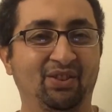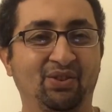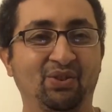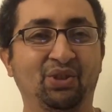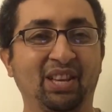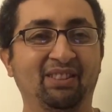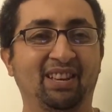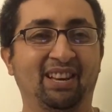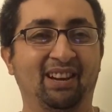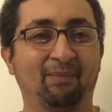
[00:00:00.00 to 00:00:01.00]
You
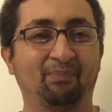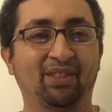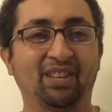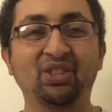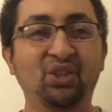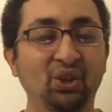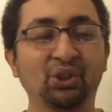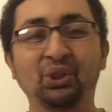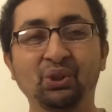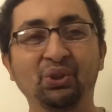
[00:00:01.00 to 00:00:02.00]
think it's
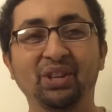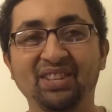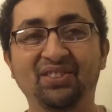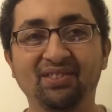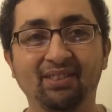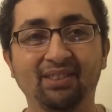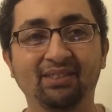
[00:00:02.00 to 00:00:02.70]
good to do this